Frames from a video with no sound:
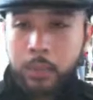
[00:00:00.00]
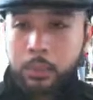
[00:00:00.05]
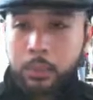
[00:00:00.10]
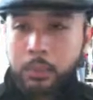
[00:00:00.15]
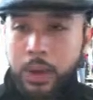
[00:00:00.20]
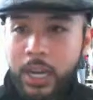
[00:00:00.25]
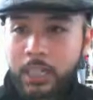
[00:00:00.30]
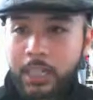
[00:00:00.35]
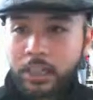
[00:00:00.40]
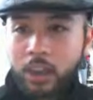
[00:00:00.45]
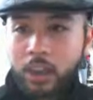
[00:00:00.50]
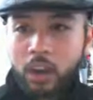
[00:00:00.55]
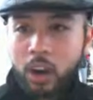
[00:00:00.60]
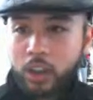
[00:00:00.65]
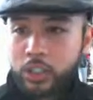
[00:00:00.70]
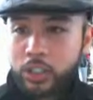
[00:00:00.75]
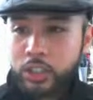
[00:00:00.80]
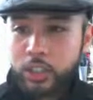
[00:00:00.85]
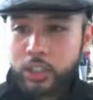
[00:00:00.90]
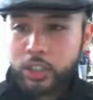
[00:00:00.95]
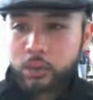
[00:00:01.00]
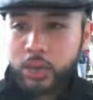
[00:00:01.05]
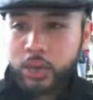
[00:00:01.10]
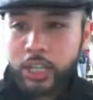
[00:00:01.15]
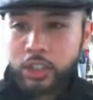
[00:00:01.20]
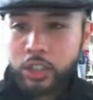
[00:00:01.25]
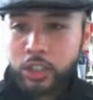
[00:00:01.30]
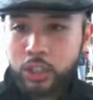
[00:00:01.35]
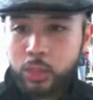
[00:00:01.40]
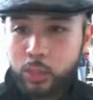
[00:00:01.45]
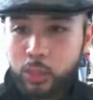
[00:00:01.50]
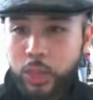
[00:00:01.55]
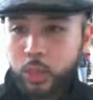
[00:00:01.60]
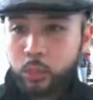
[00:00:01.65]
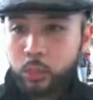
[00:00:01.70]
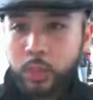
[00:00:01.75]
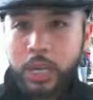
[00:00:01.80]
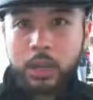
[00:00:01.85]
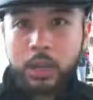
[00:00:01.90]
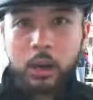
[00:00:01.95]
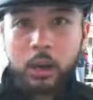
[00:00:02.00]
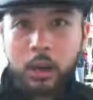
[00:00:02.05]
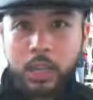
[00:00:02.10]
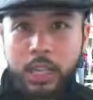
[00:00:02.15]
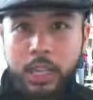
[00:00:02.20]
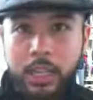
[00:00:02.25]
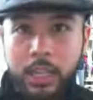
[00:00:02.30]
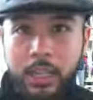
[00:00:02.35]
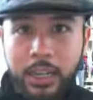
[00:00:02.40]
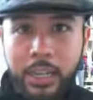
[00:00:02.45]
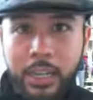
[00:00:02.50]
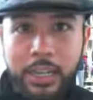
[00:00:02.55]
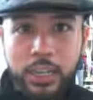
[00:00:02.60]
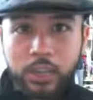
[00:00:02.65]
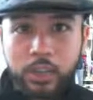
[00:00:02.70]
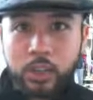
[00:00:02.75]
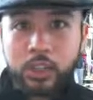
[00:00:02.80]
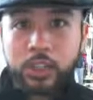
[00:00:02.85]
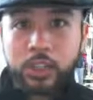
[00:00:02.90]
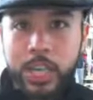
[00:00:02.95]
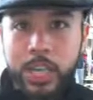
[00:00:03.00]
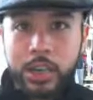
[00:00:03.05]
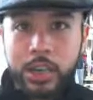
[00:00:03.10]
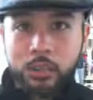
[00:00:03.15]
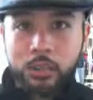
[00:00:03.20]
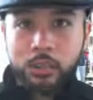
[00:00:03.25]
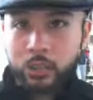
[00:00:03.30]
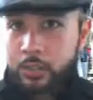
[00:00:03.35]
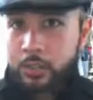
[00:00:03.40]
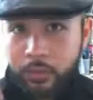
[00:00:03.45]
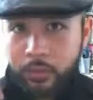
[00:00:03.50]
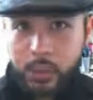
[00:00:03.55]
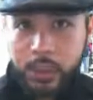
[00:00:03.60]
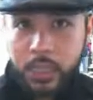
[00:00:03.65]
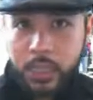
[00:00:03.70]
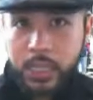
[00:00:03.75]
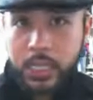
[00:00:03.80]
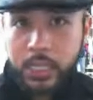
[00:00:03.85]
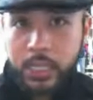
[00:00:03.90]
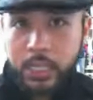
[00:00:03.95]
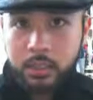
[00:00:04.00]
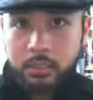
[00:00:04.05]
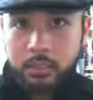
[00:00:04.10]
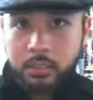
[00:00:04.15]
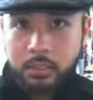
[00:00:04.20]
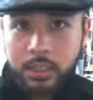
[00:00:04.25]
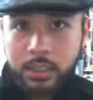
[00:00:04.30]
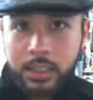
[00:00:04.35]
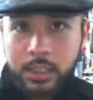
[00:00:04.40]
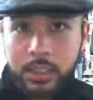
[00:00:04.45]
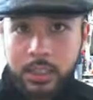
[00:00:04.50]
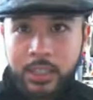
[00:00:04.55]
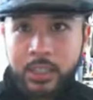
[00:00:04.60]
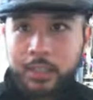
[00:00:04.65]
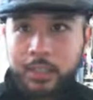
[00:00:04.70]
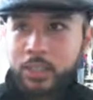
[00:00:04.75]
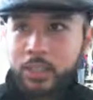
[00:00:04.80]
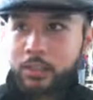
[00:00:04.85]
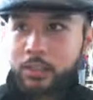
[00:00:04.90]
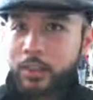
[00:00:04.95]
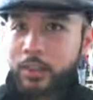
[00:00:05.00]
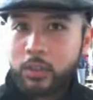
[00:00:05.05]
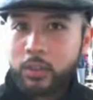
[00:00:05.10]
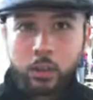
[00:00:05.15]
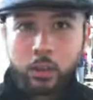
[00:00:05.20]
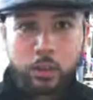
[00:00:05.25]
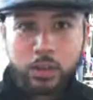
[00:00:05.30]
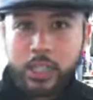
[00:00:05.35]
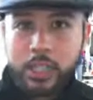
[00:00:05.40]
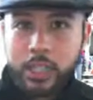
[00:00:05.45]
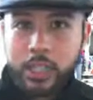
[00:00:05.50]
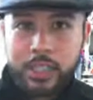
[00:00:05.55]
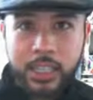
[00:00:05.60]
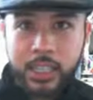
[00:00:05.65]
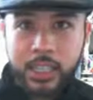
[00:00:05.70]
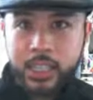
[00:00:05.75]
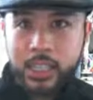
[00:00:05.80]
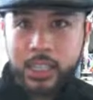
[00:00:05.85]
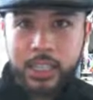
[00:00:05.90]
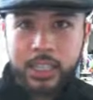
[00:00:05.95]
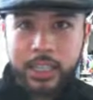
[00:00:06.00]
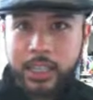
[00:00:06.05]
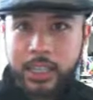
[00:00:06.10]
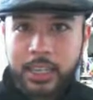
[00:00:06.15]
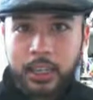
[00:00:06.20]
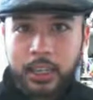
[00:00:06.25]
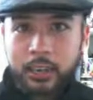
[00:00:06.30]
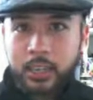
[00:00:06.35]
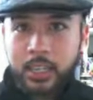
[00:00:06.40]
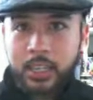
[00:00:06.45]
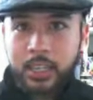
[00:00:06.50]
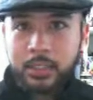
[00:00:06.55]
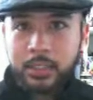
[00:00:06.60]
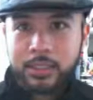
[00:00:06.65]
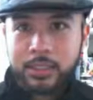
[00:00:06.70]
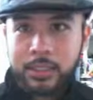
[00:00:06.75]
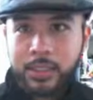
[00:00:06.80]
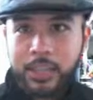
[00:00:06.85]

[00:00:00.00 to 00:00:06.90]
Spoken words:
But there are situations where you pick a market and it turns out you've never done a deal, you've never wholesaled anything in that area,